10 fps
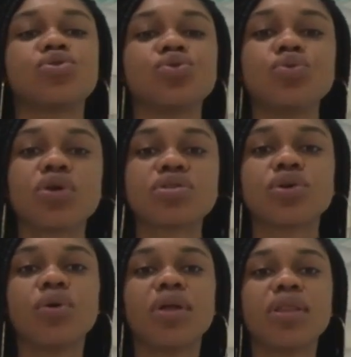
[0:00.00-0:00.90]
do was
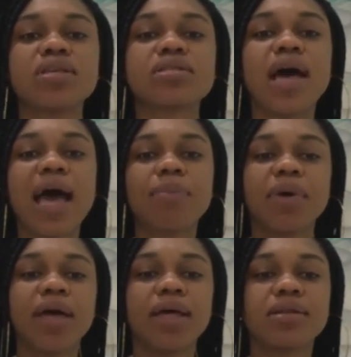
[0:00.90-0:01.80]
go on this app
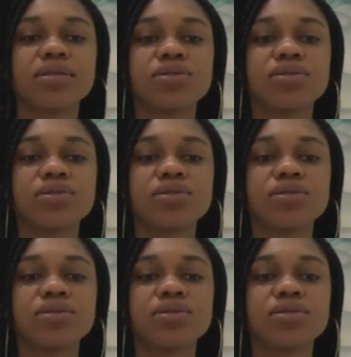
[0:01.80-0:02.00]
and